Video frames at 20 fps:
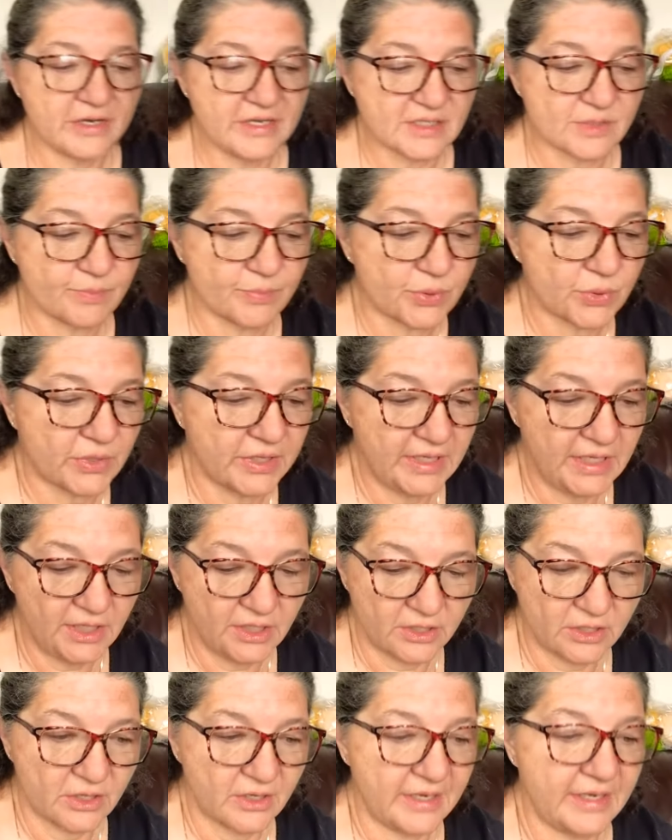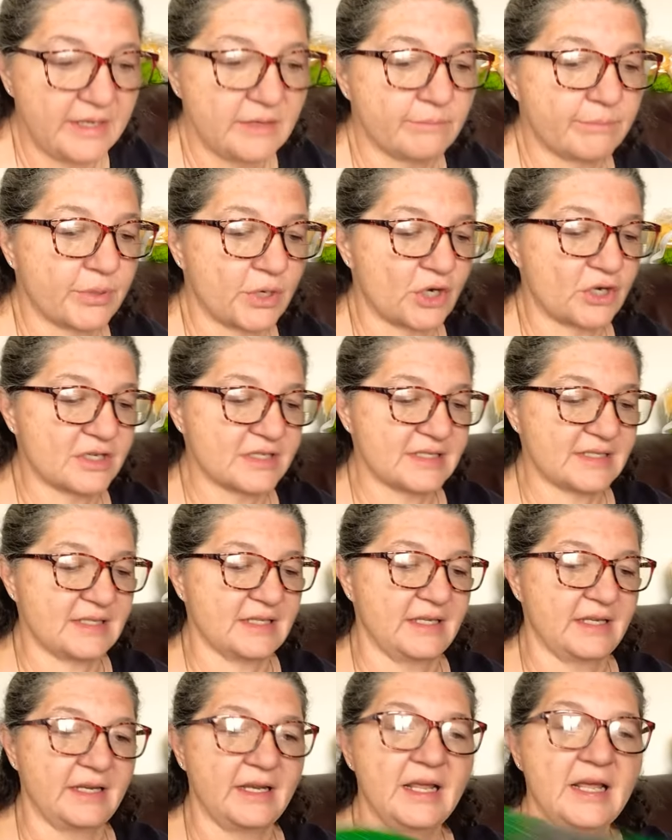is prettier in
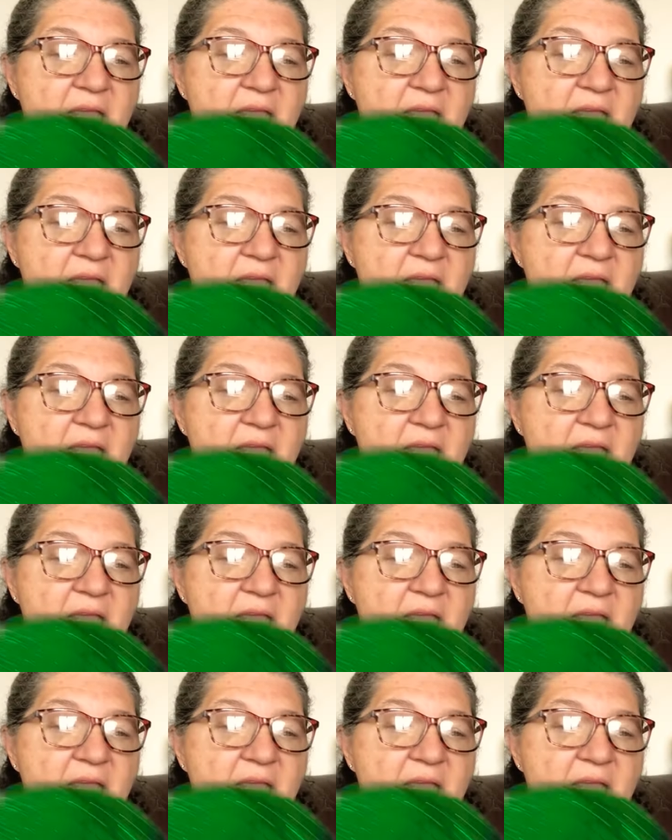person